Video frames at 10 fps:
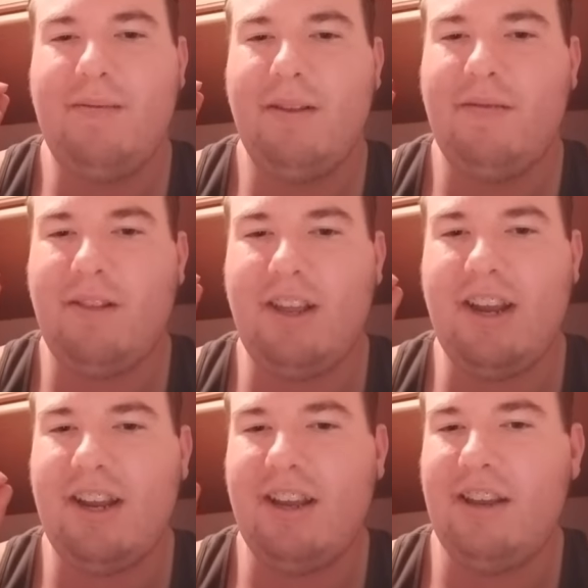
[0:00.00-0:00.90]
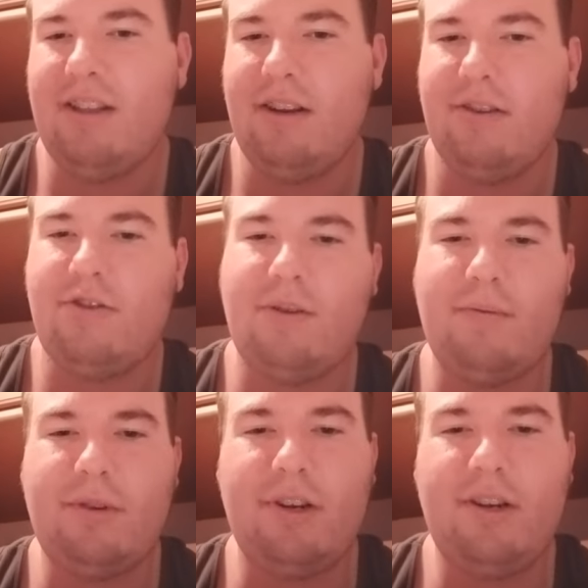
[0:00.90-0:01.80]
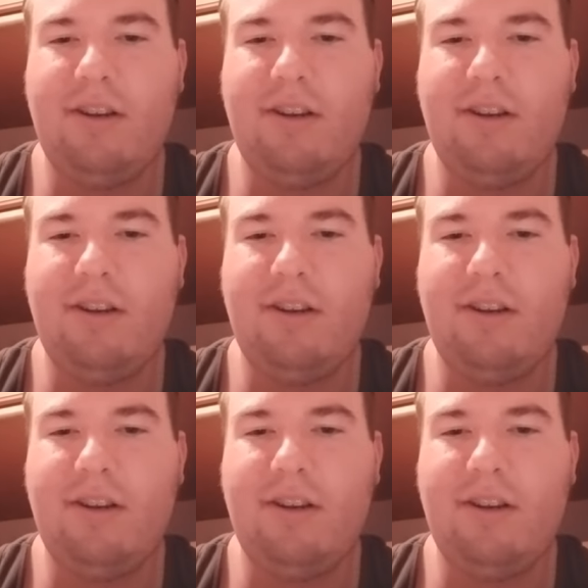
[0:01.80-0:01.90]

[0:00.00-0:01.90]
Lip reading: Leave a link in the description